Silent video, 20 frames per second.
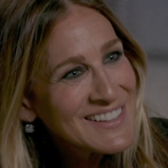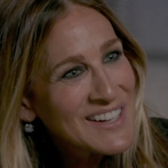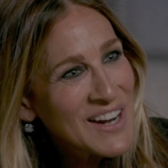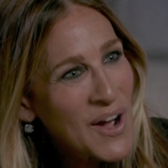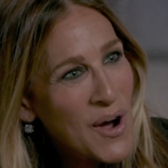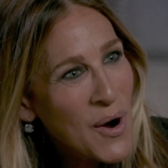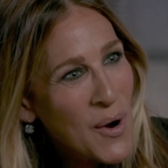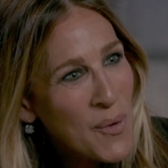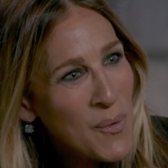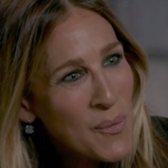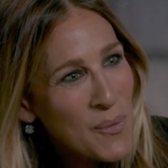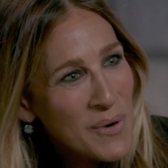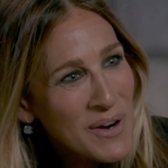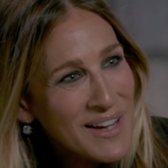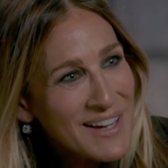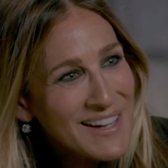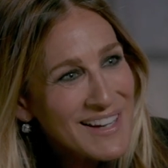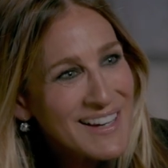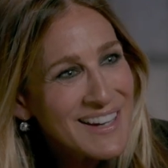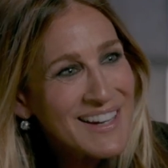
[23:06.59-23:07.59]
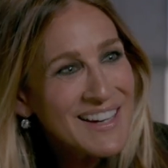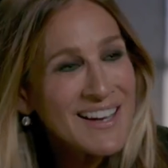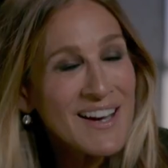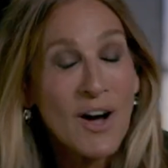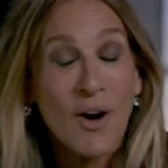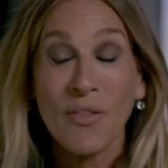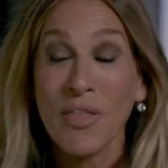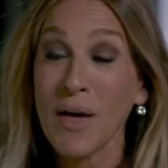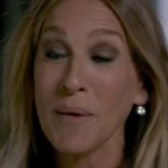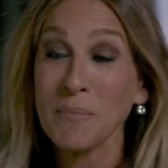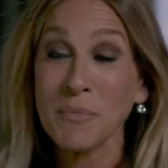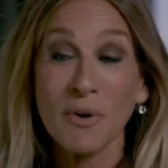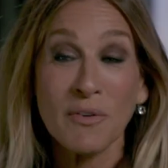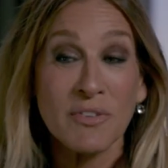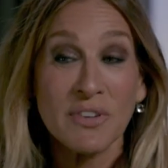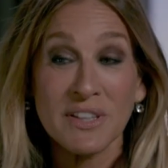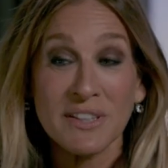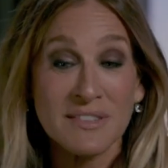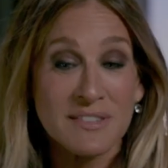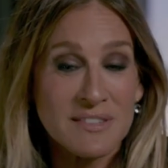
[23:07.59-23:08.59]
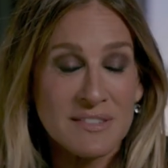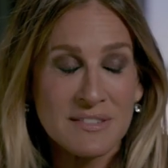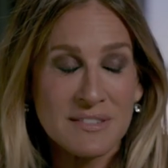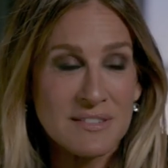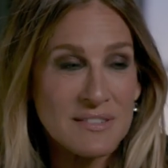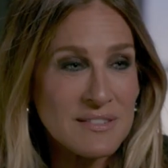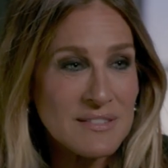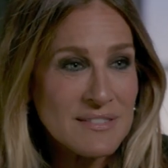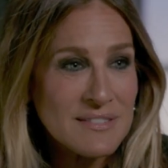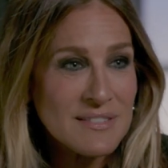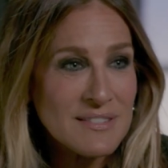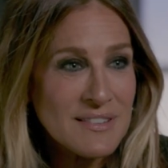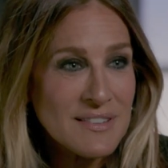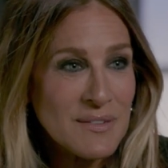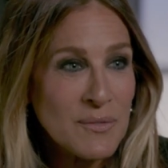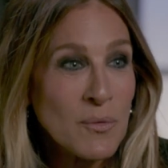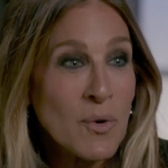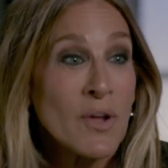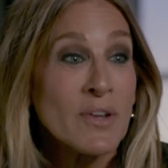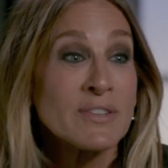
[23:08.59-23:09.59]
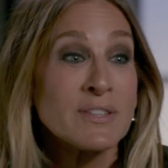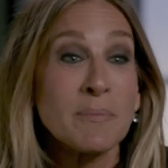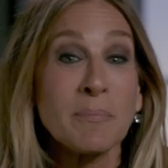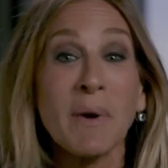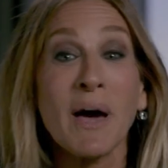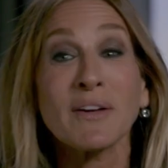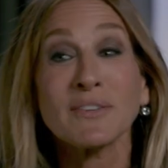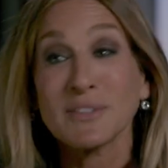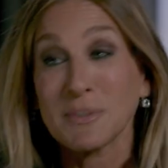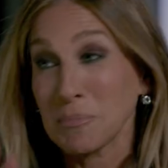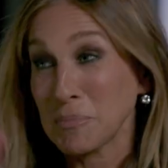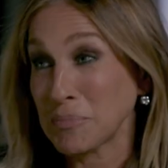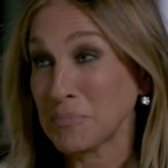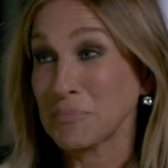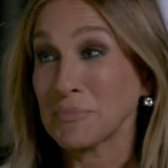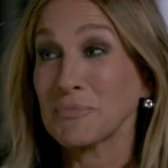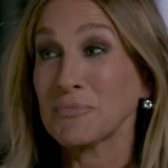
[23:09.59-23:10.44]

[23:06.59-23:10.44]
No? Uh-uh. Oh, that movie is, well, it's about to